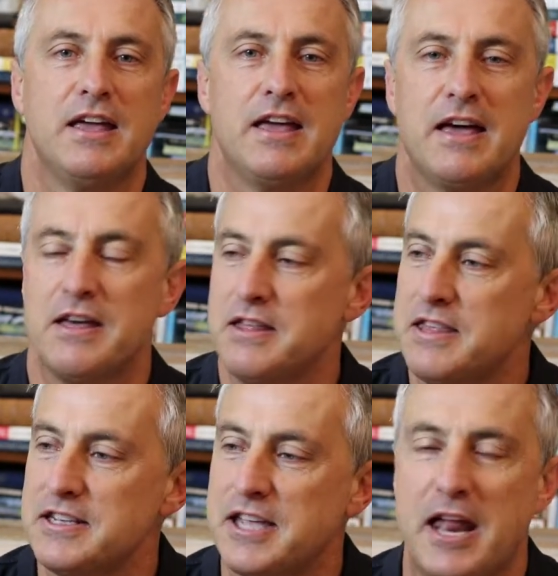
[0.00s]
uh,
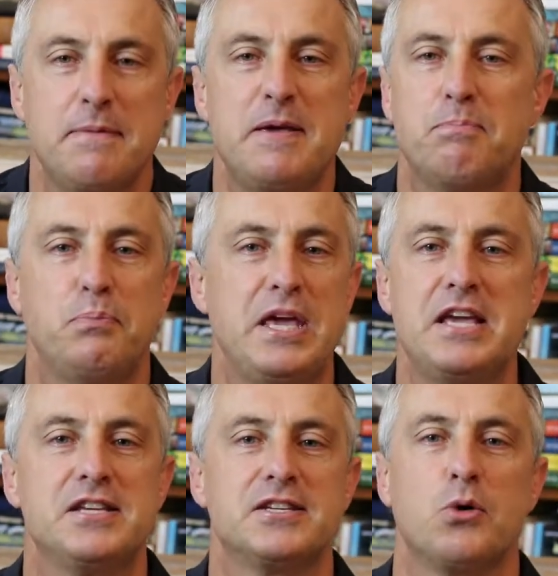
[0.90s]
there's going to be
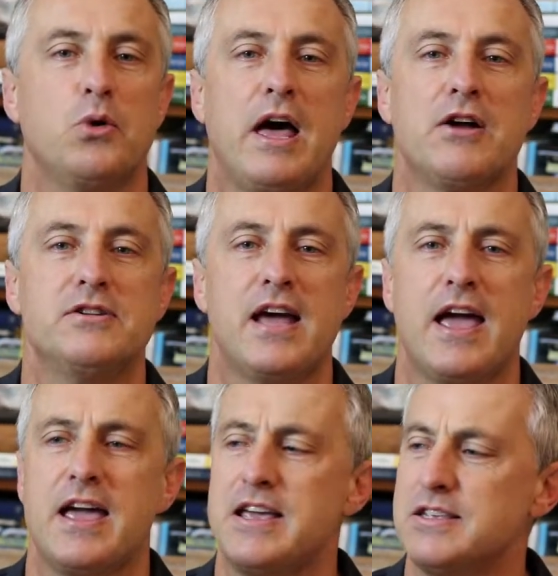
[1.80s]
peace all our
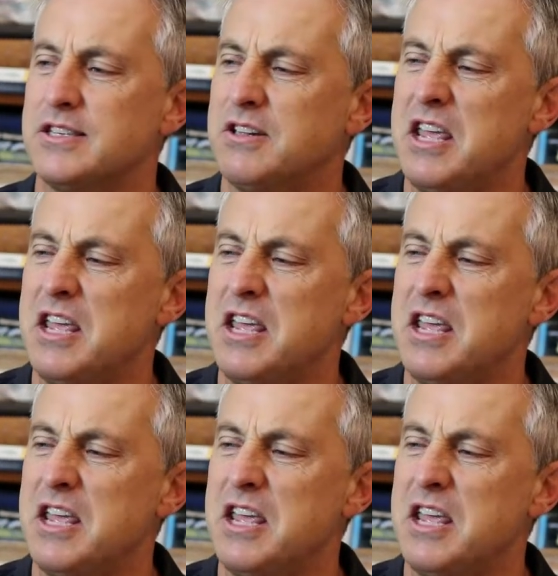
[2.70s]
days.